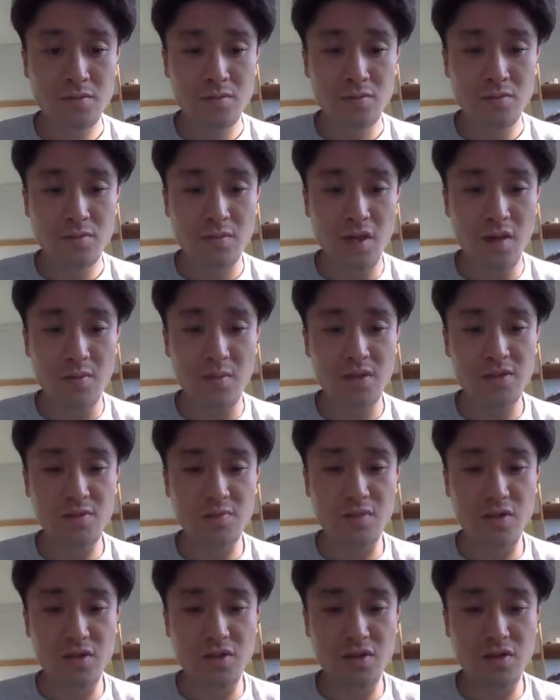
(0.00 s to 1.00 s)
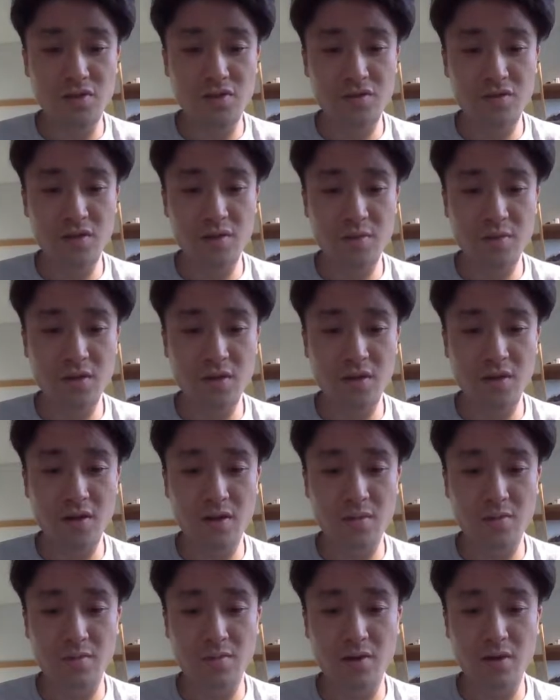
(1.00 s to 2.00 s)
They must mention something
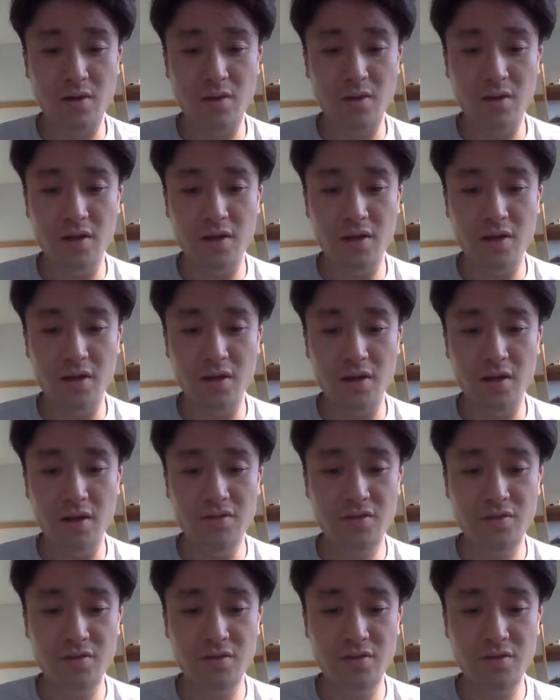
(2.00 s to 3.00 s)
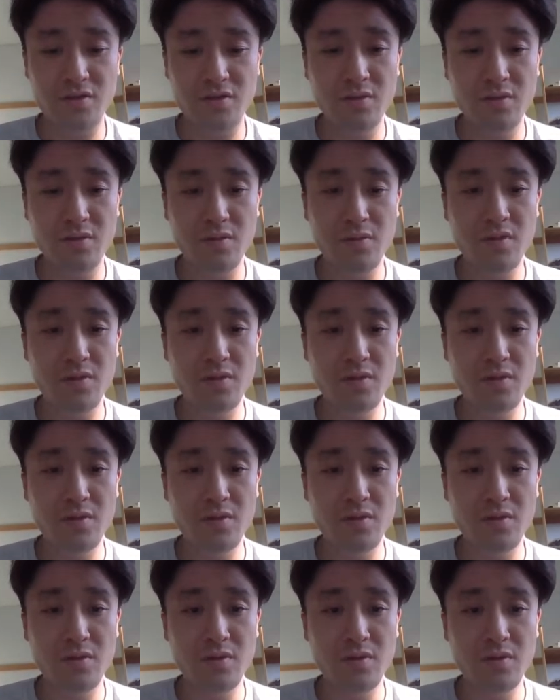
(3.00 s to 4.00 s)
about it, I guess, somewhere around here.